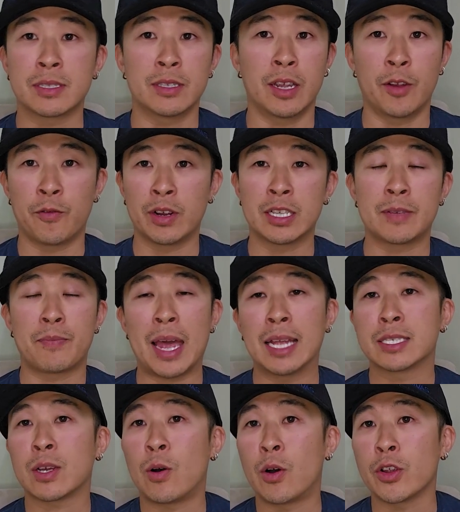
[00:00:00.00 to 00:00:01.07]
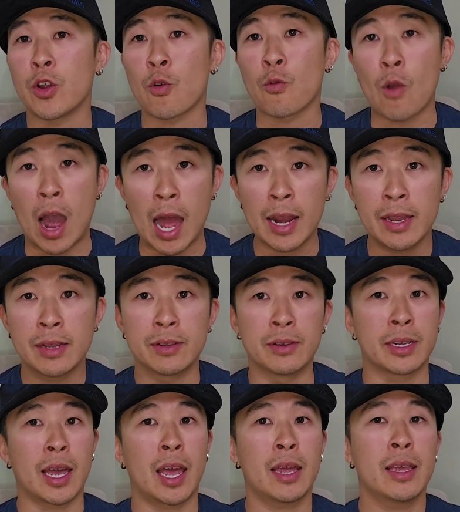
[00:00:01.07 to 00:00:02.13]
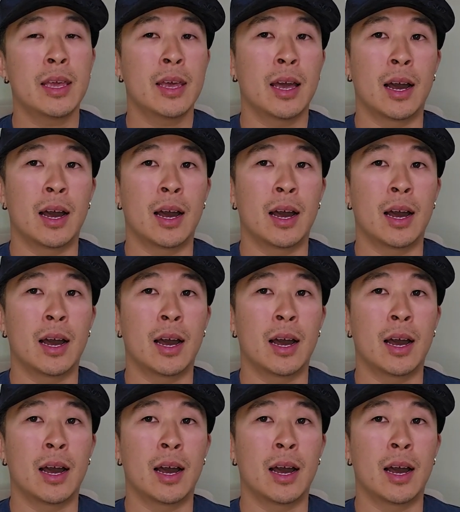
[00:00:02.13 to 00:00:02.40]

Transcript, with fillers: It really depends on your rod, okay?